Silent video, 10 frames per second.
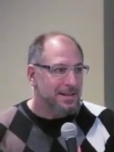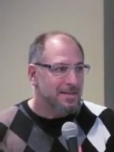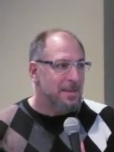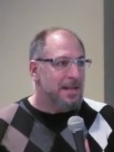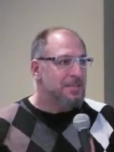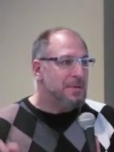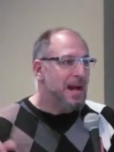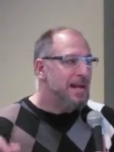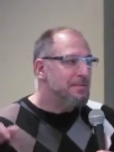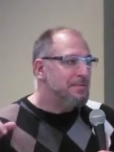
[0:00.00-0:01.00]
And man's been
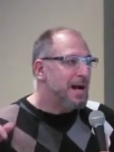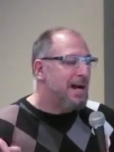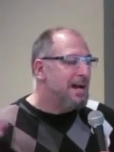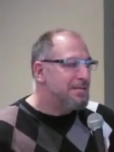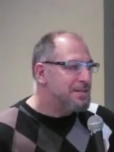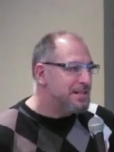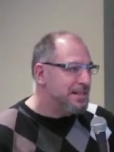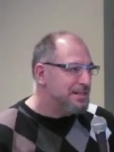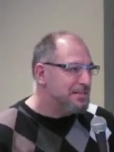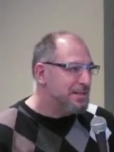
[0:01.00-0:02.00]
hiding from God ever
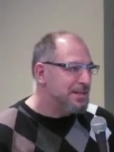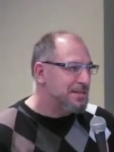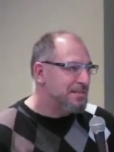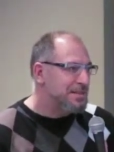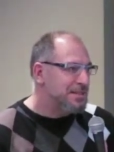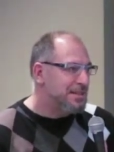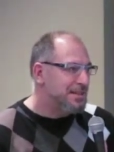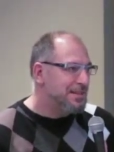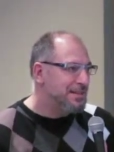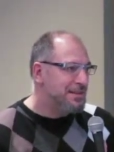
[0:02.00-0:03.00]
since because of their
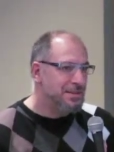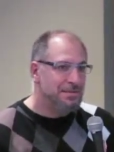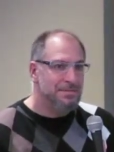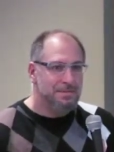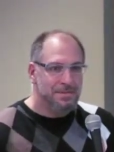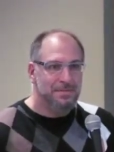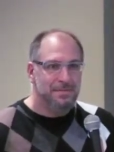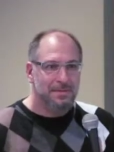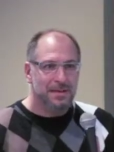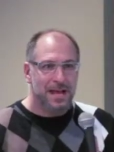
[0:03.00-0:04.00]
sin or their
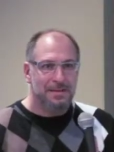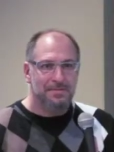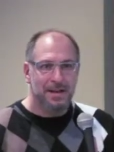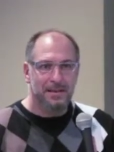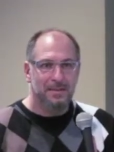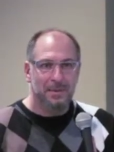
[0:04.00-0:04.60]
lack of faith or